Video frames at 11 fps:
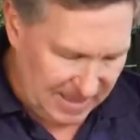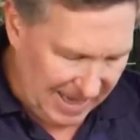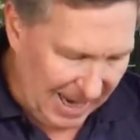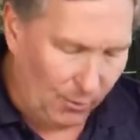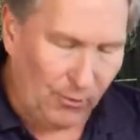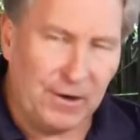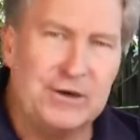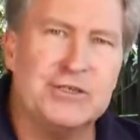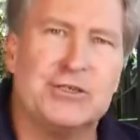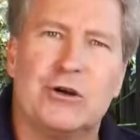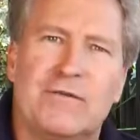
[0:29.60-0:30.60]
our
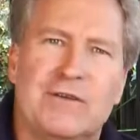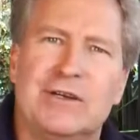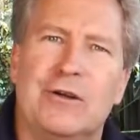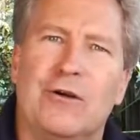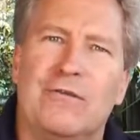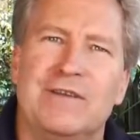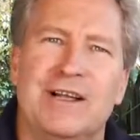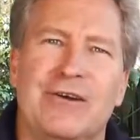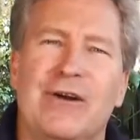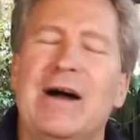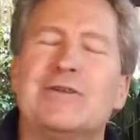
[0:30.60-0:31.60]
surf and turf
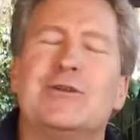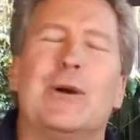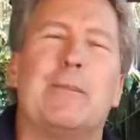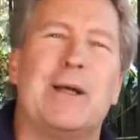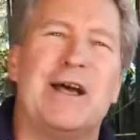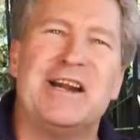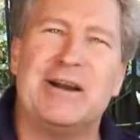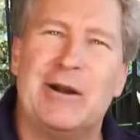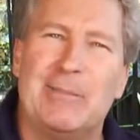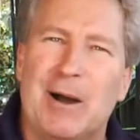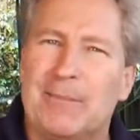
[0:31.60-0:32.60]
dinner out to our
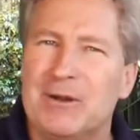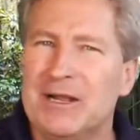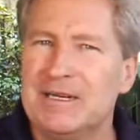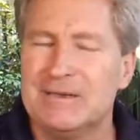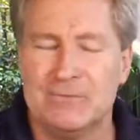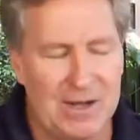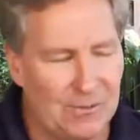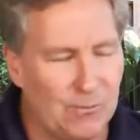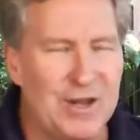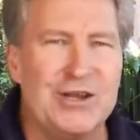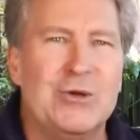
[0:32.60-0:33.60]
planetary population? Well,
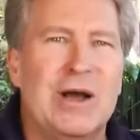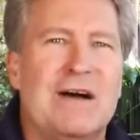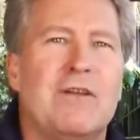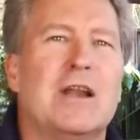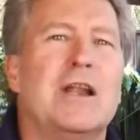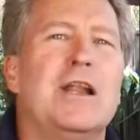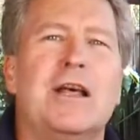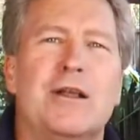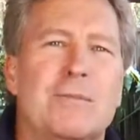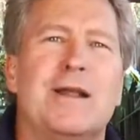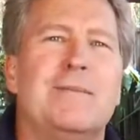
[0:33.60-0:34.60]
we do have a
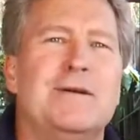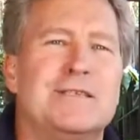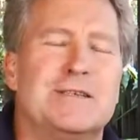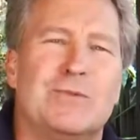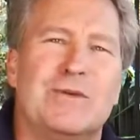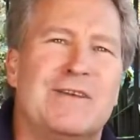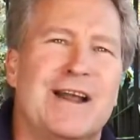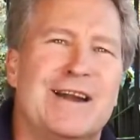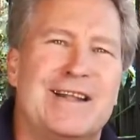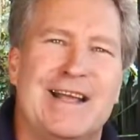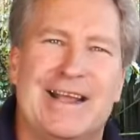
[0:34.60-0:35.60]
little bit of business we've got
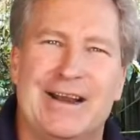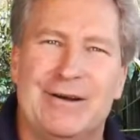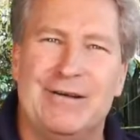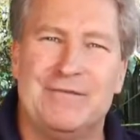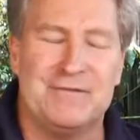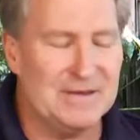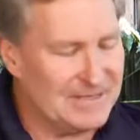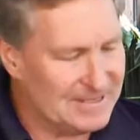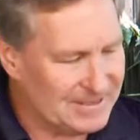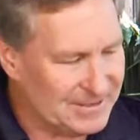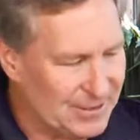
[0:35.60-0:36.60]
to take care of.
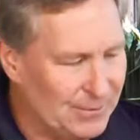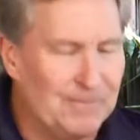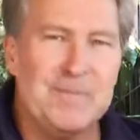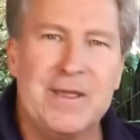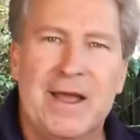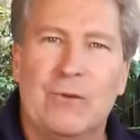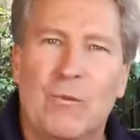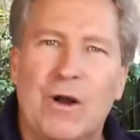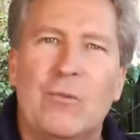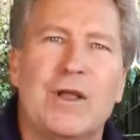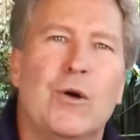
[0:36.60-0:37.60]
So, hey, why
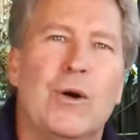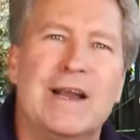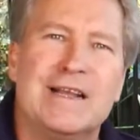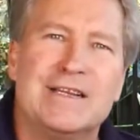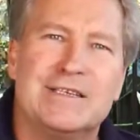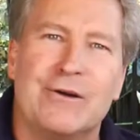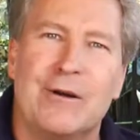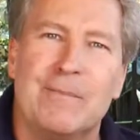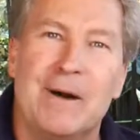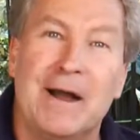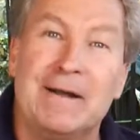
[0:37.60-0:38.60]
don't we go ahead and get
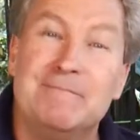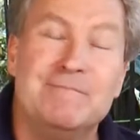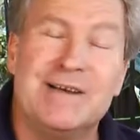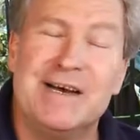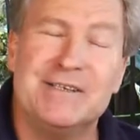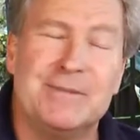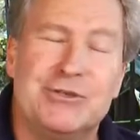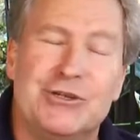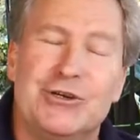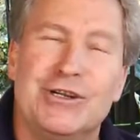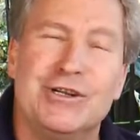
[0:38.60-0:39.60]
started by, as I'm
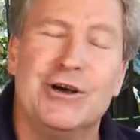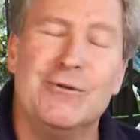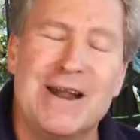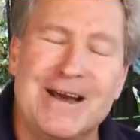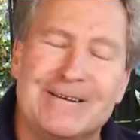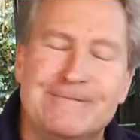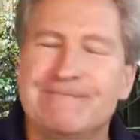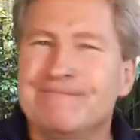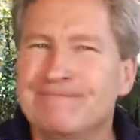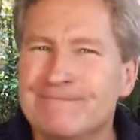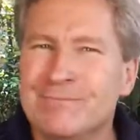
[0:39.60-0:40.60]
sure you know now,
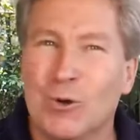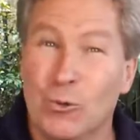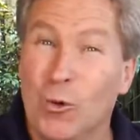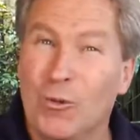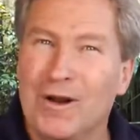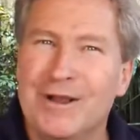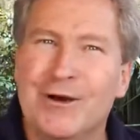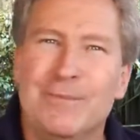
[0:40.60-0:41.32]
rolling the